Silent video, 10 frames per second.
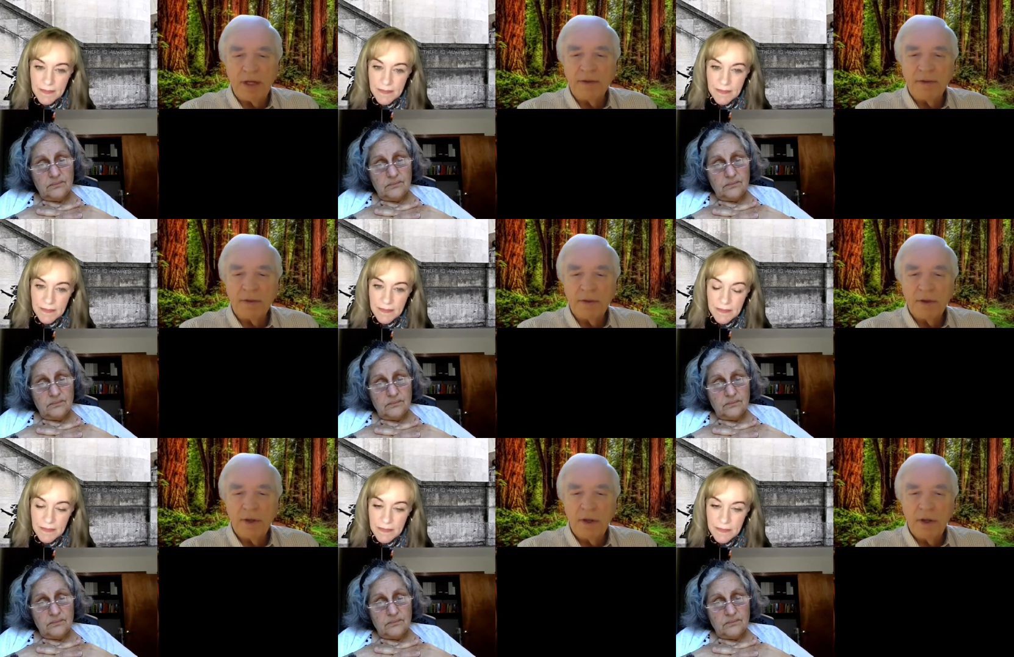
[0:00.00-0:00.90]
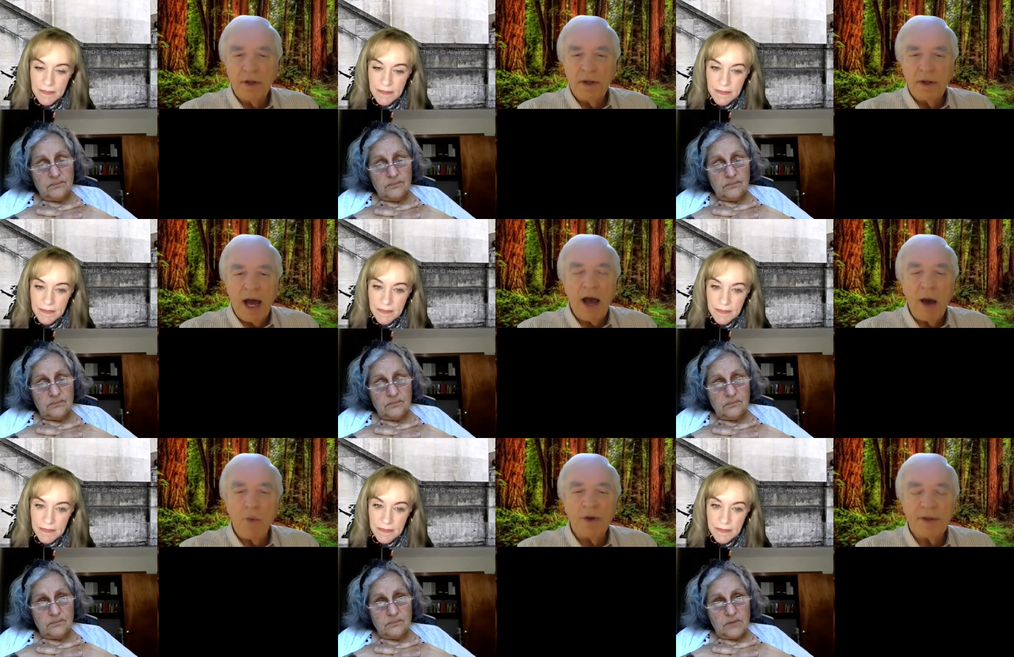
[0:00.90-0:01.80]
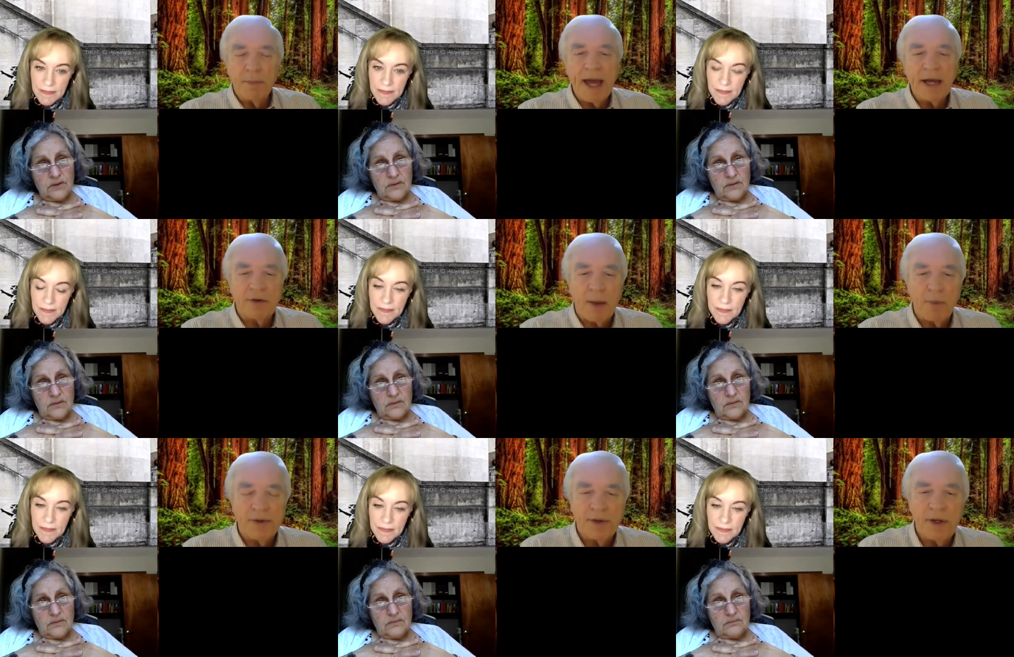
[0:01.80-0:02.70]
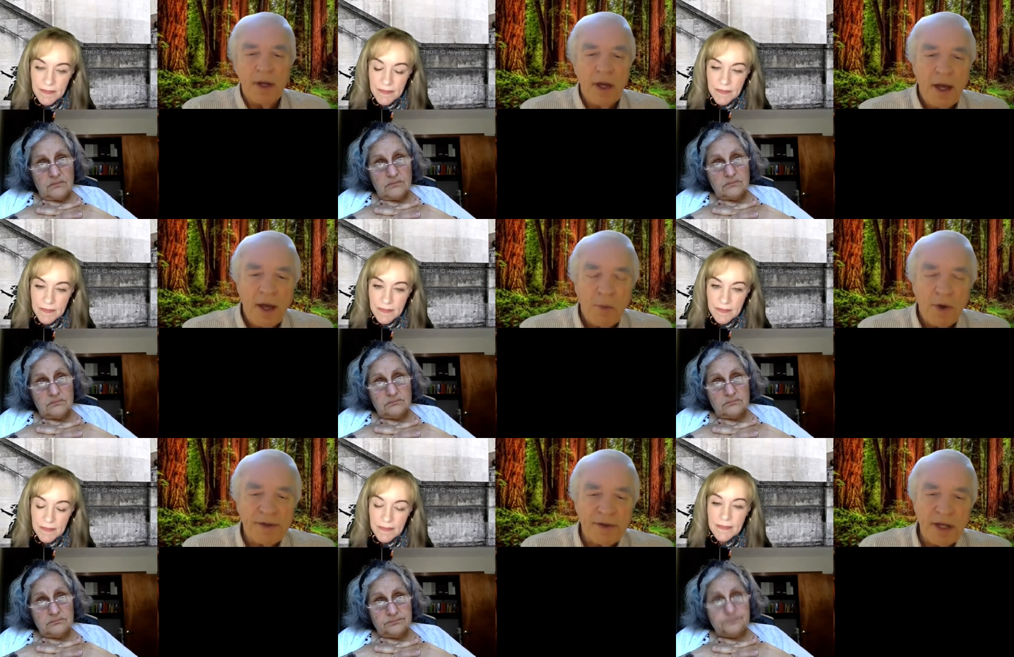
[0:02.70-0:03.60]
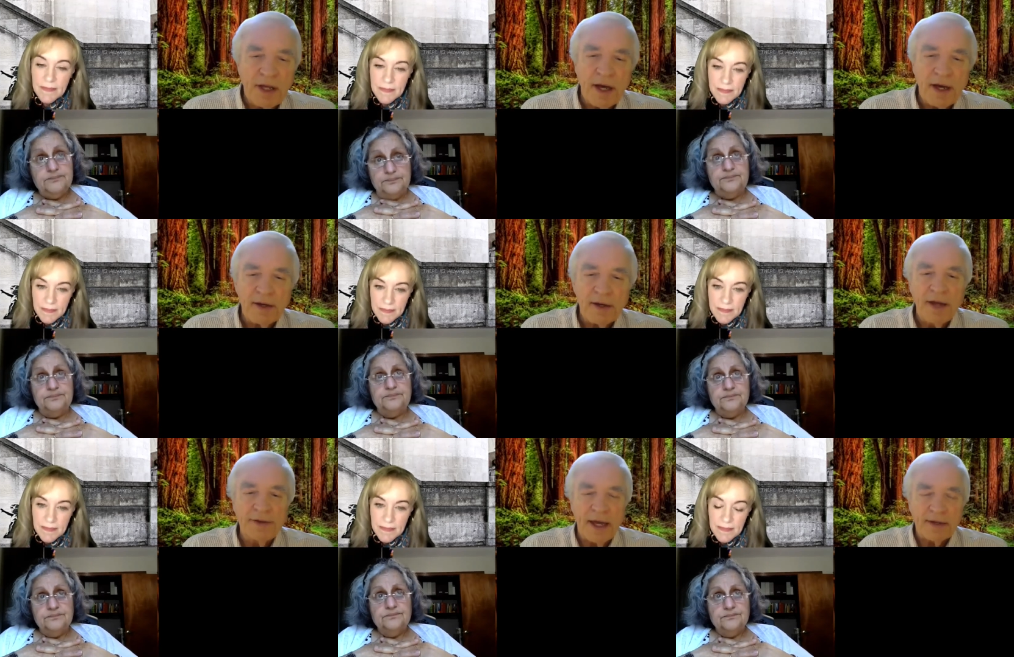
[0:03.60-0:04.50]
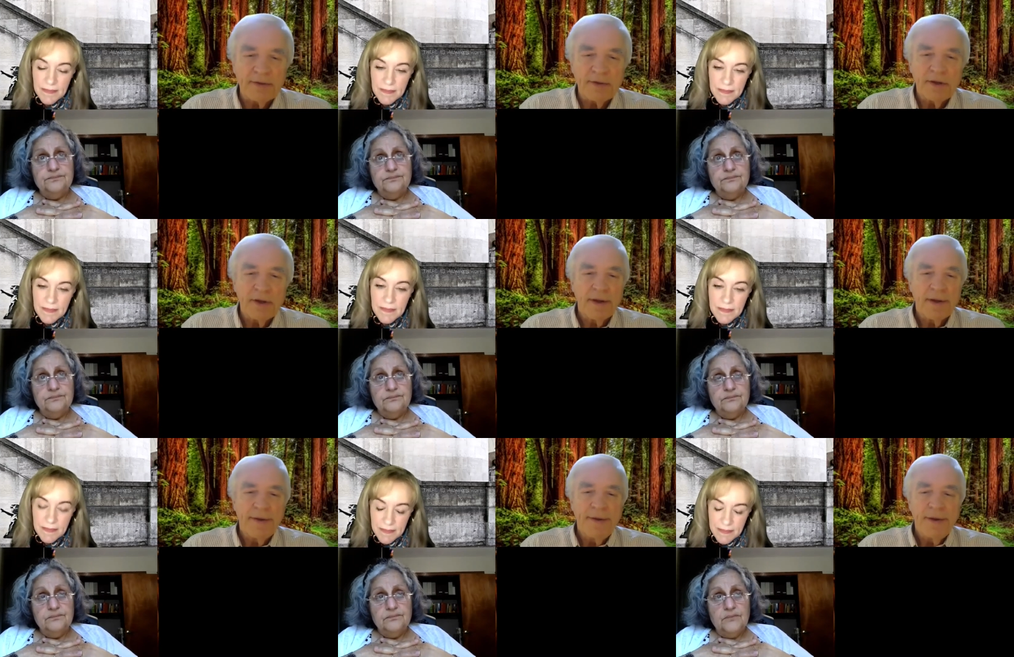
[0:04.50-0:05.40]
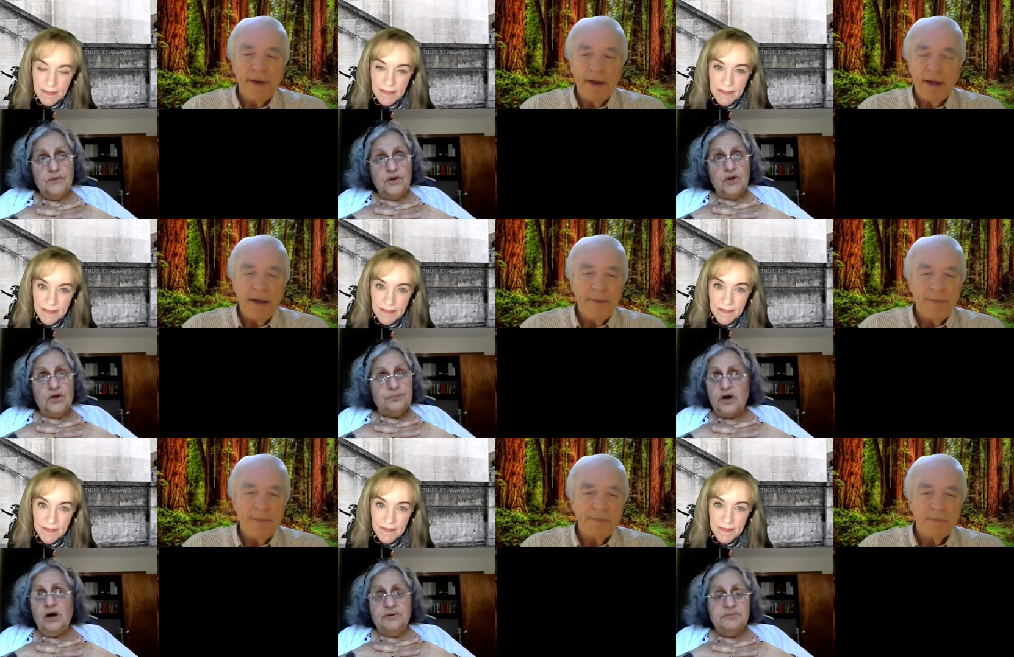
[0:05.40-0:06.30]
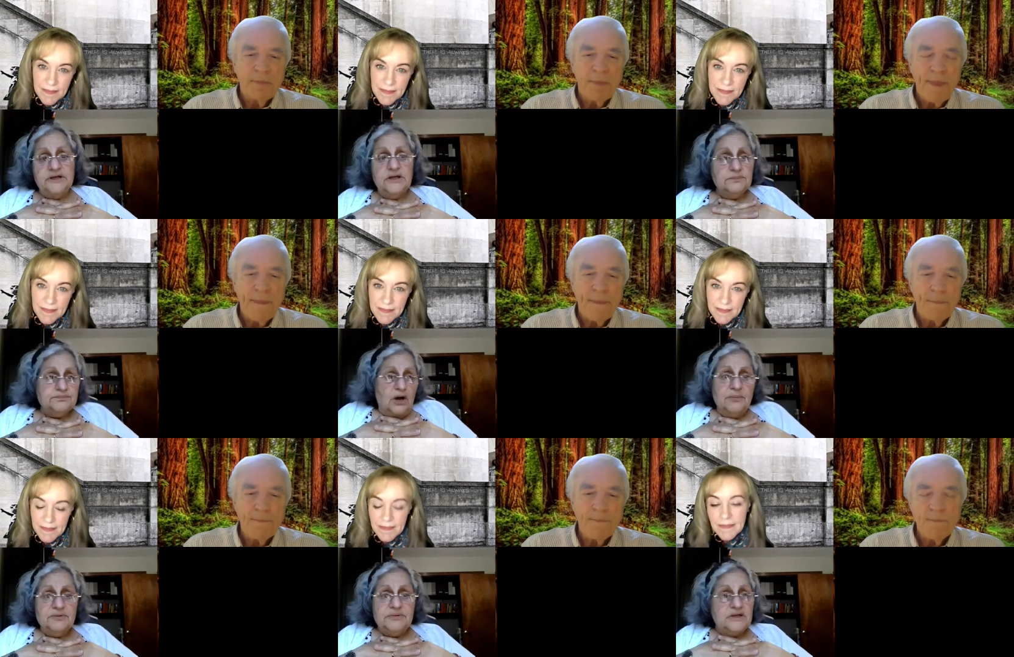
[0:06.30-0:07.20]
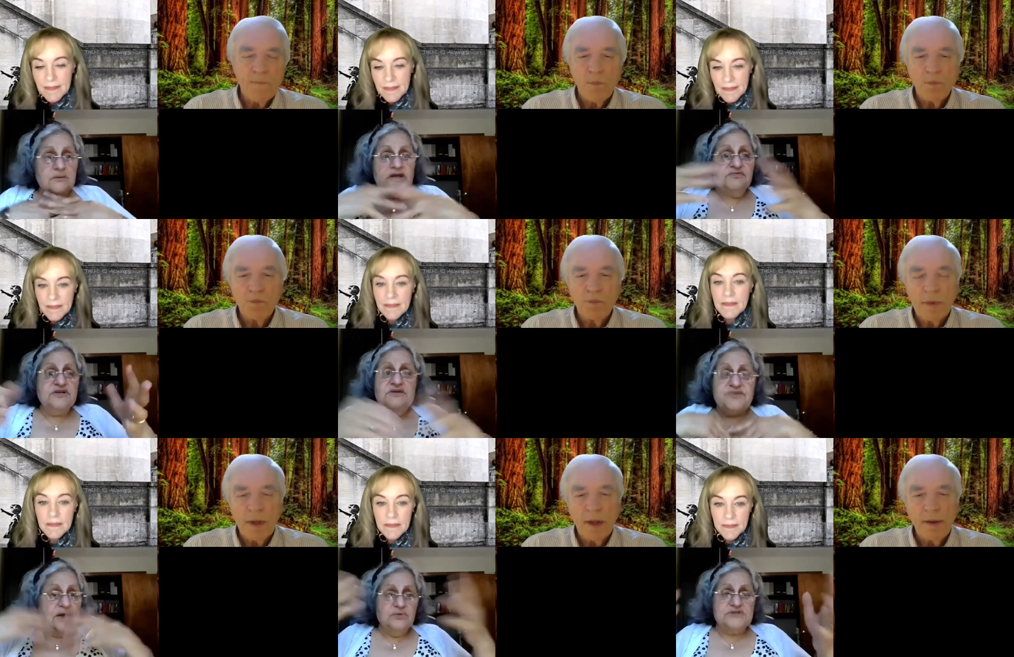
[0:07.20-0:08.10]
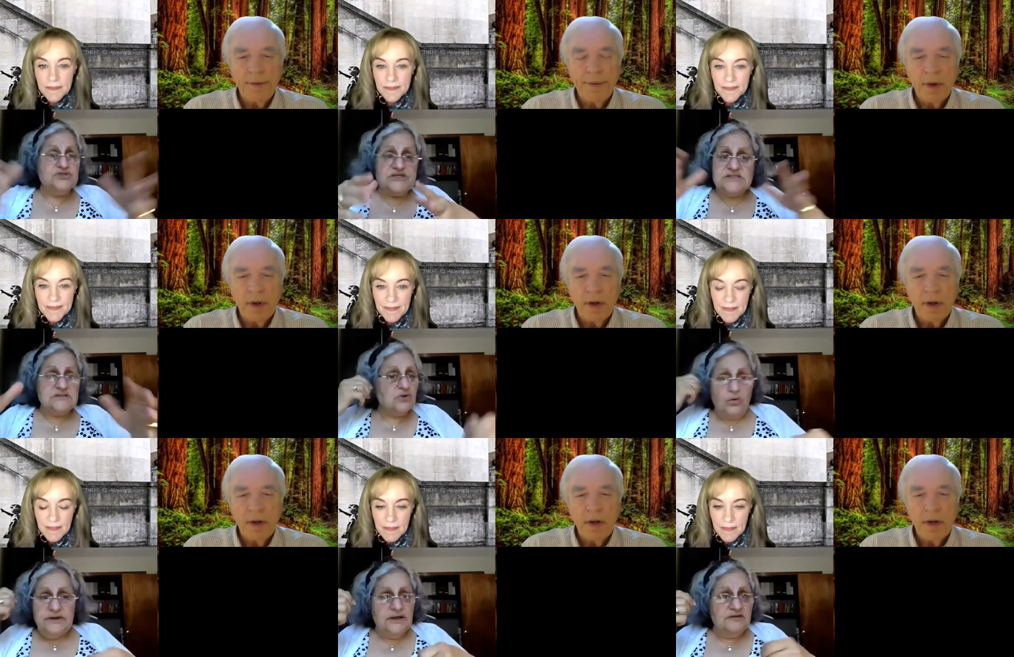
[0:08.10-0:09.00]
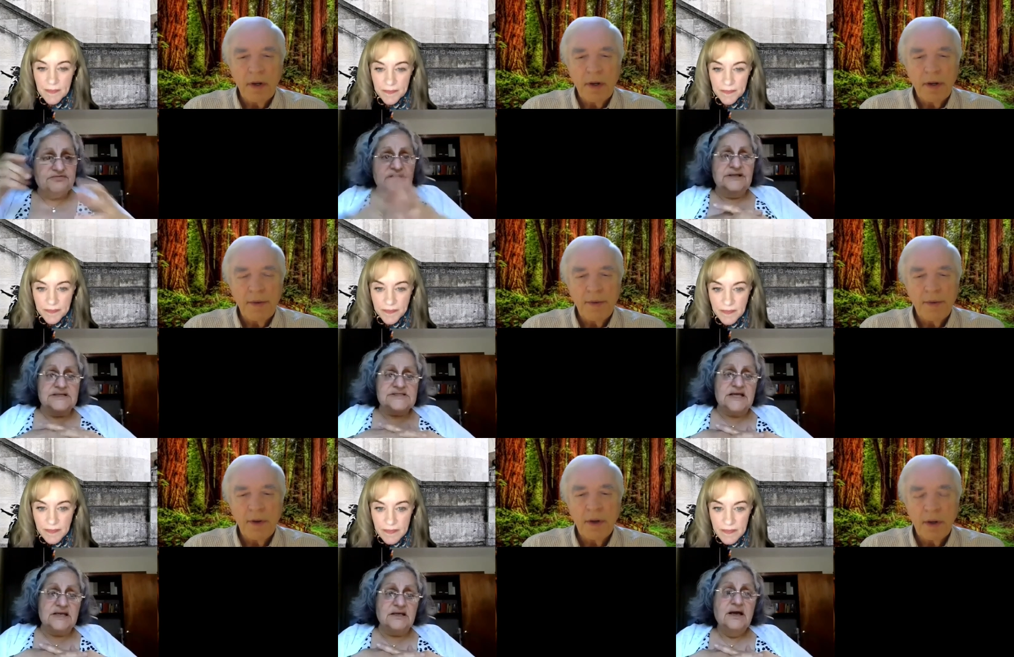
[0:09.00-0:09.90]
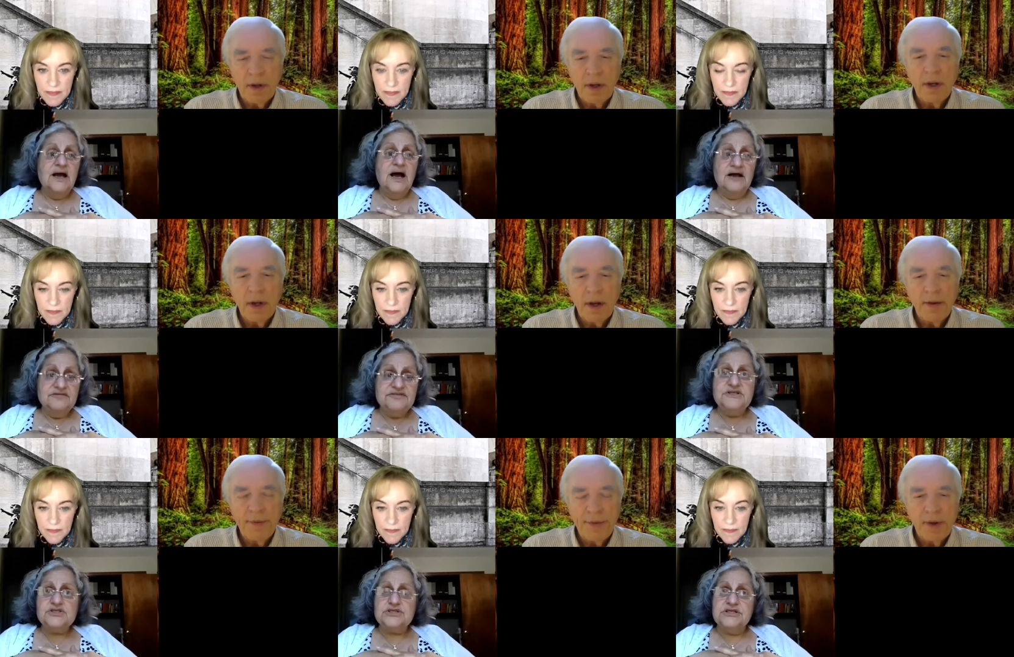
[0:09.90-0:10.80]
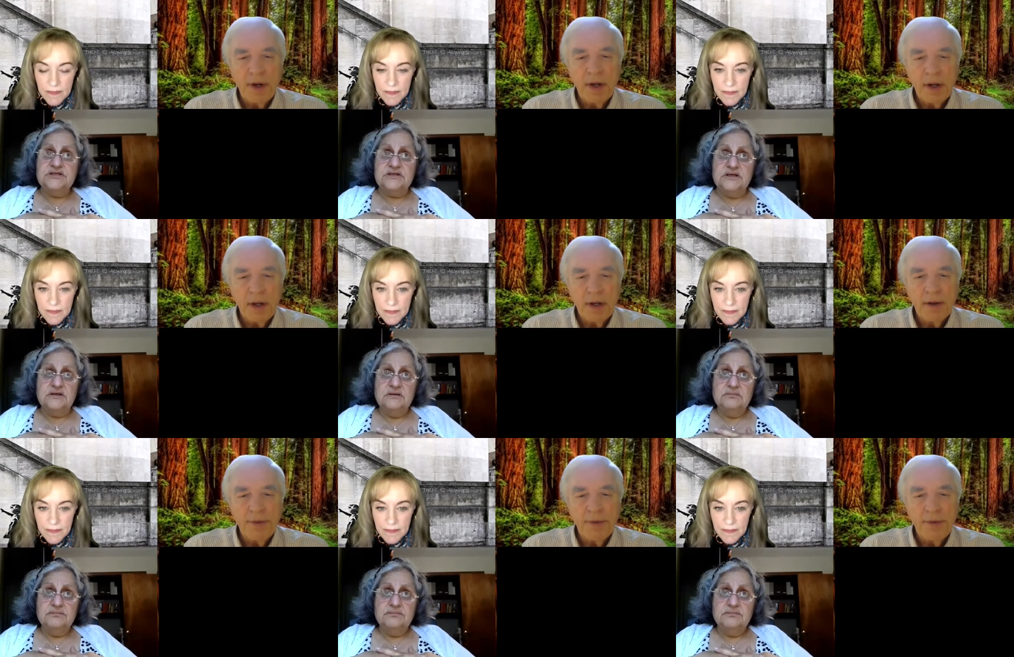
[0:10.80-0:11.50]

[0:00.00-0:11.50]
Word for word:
Speaker 1: eaten? What's the backdrop? What's the context?
Speaker 2: Probably, even if I was just calling a friend and saying, I finished eating,